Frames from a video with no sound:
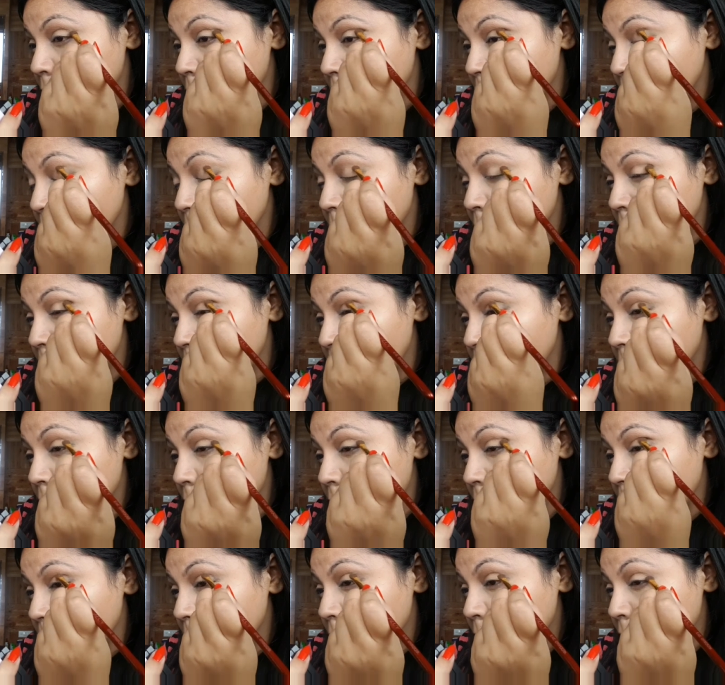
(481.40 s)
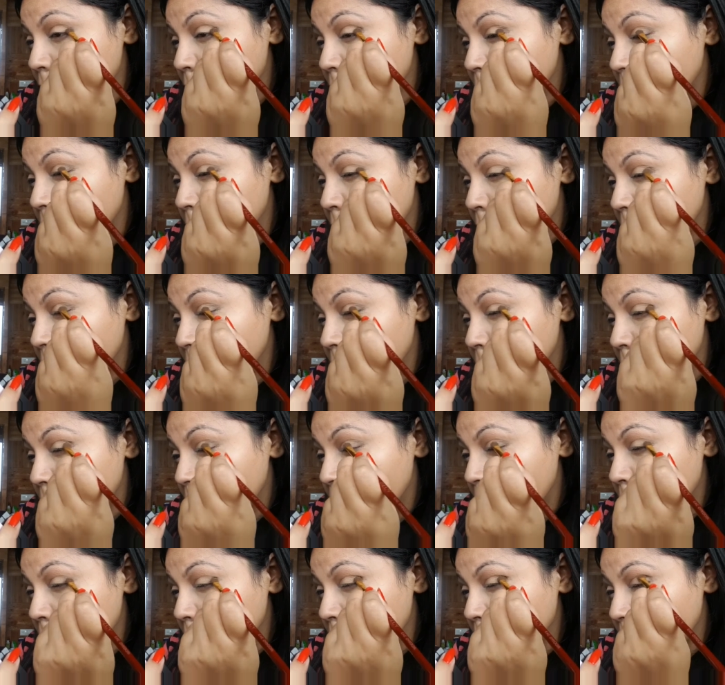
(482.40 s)
and blending all
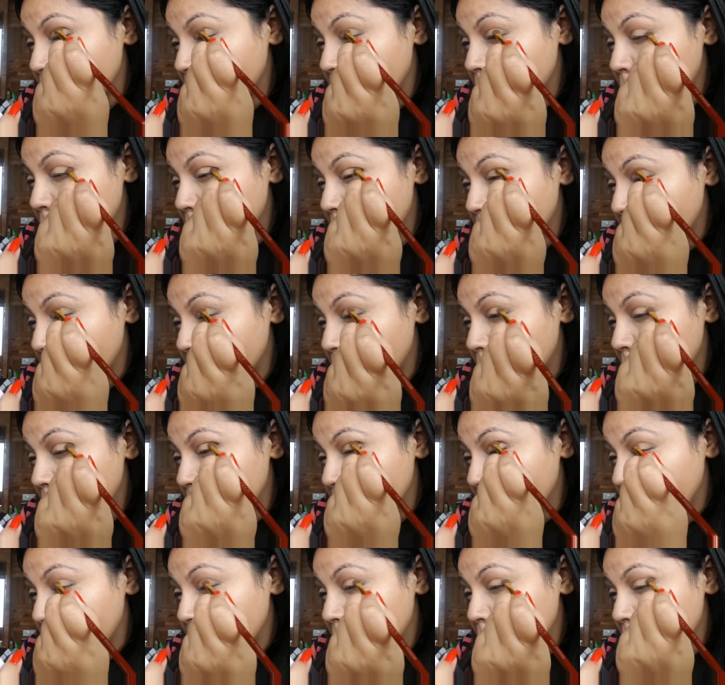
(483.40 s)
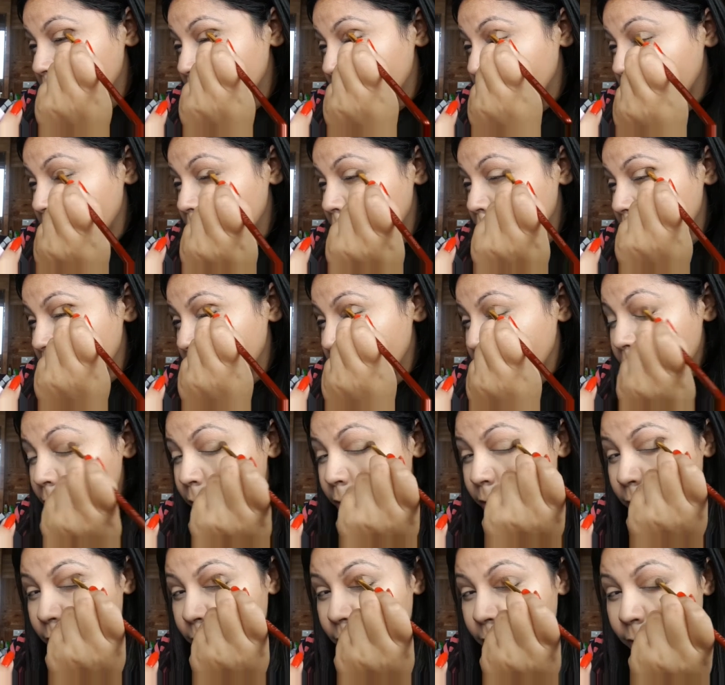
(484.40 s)
the harsh edges if there
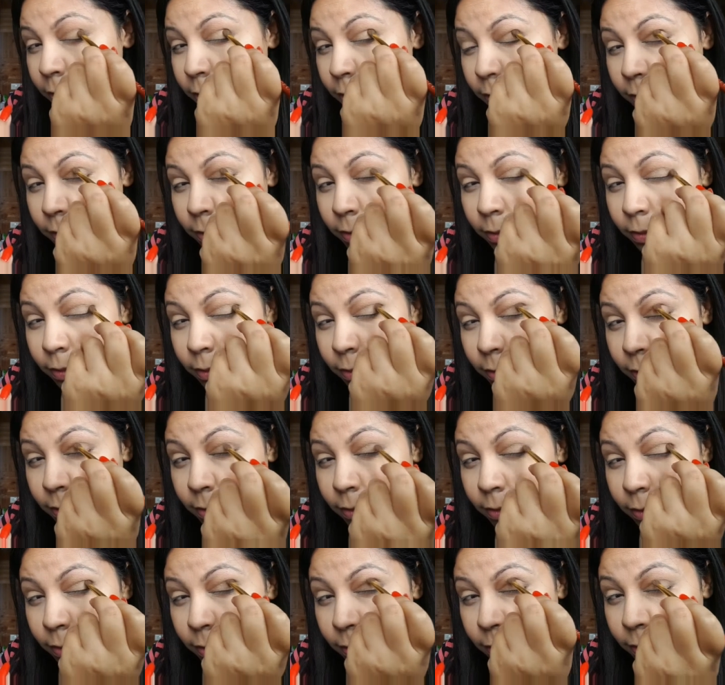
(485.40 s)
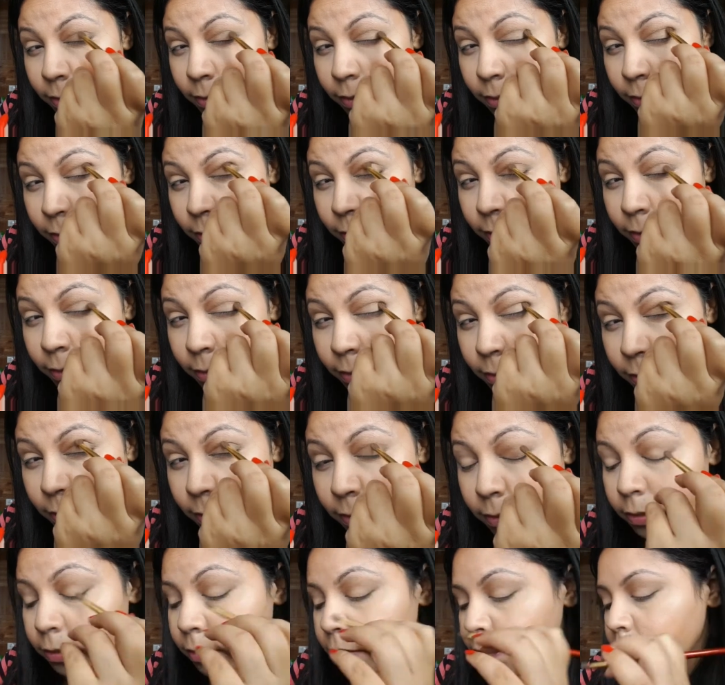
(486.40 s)
are any.
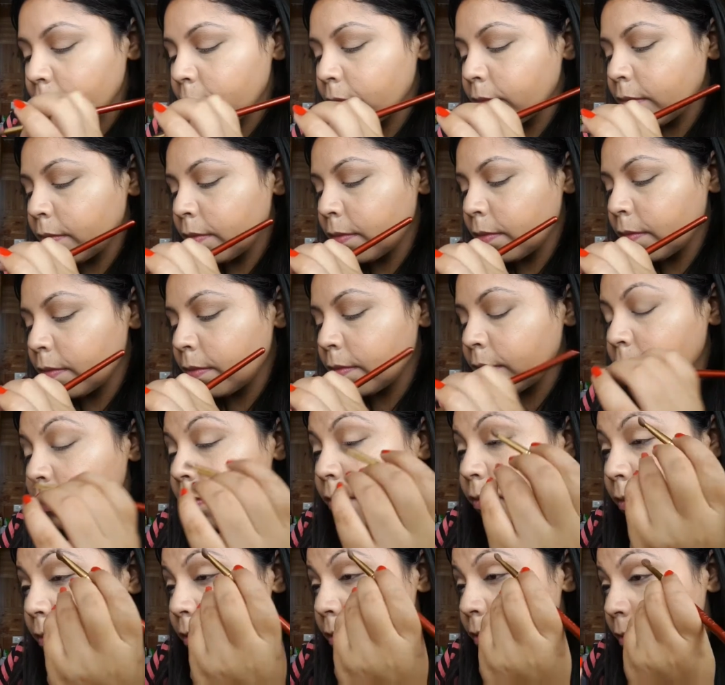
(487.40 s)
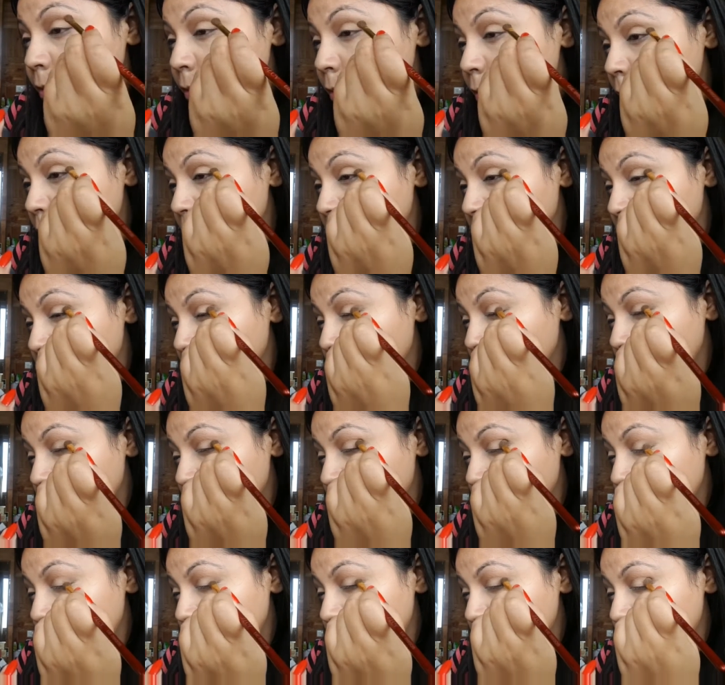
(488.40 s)
So that is exactly what I'm doing
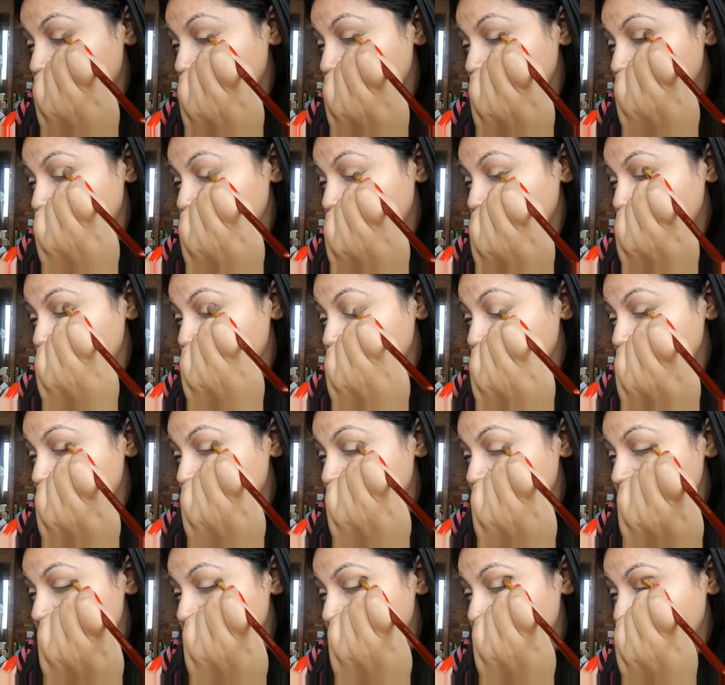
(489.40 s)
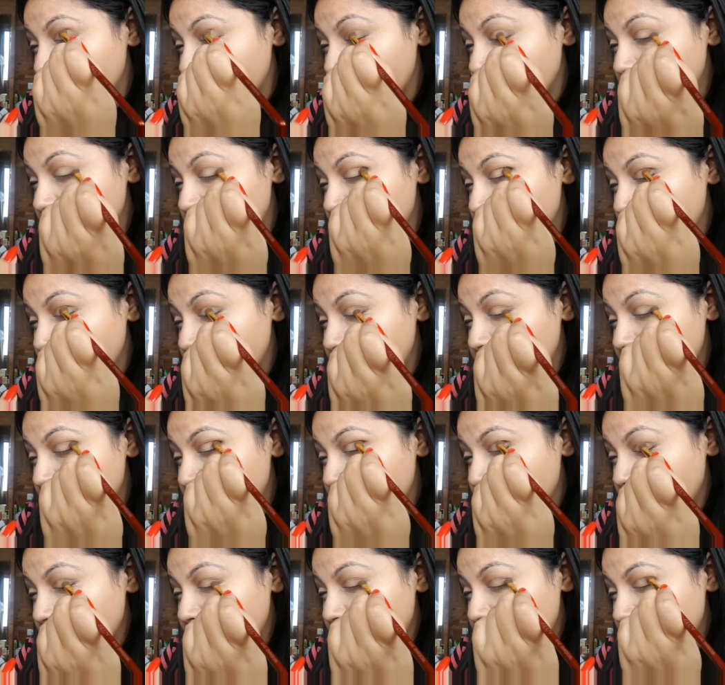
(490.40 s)
here. So guys, the
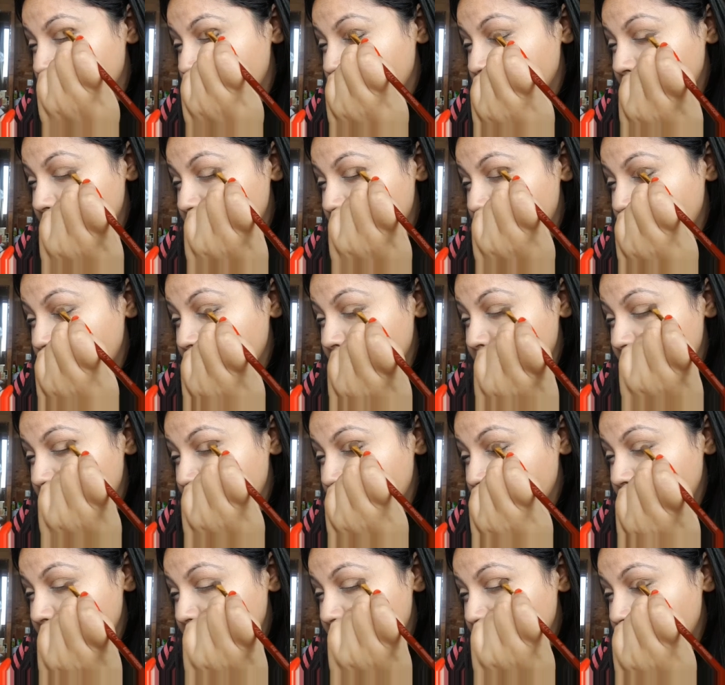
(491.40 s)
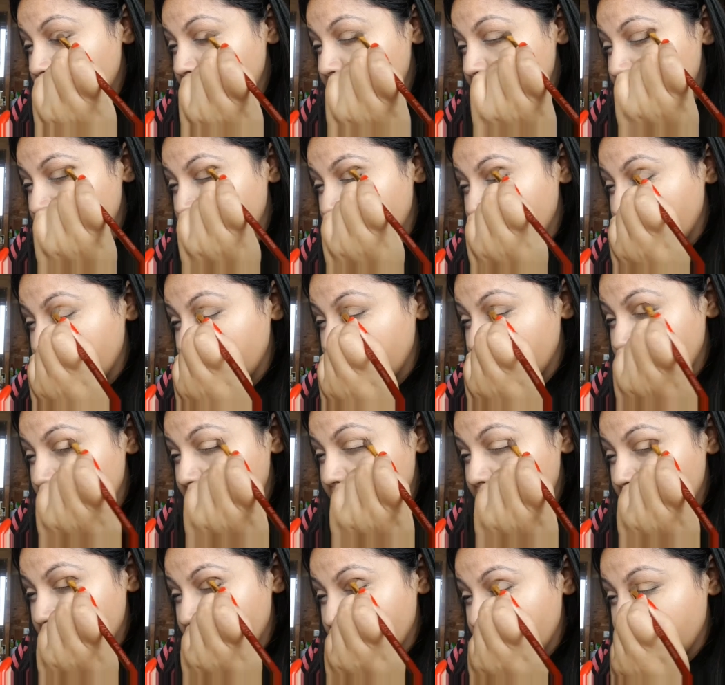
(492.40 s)
pigmentation is really
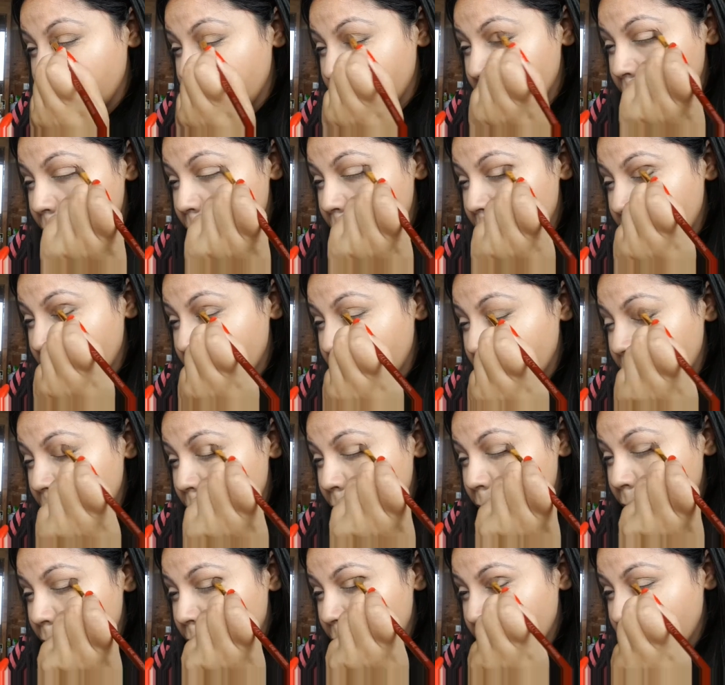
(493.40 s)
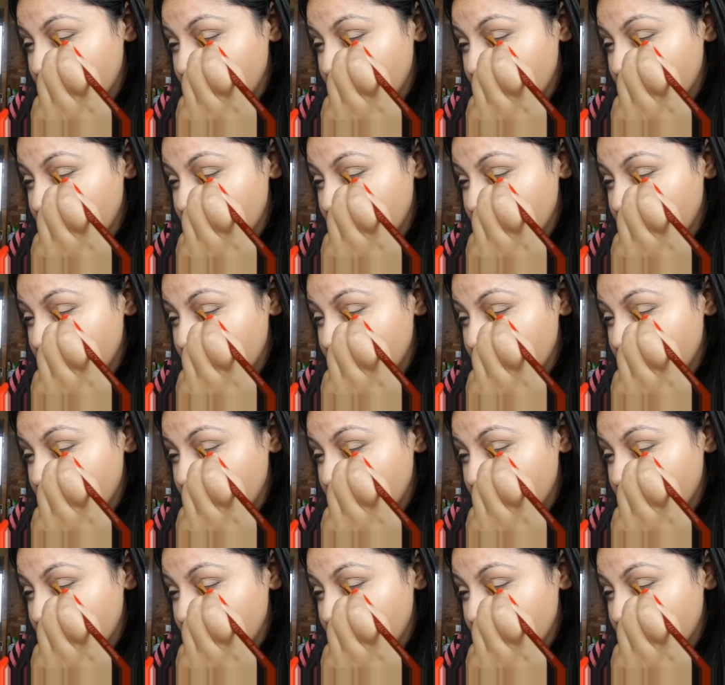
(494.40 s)
not that great, but as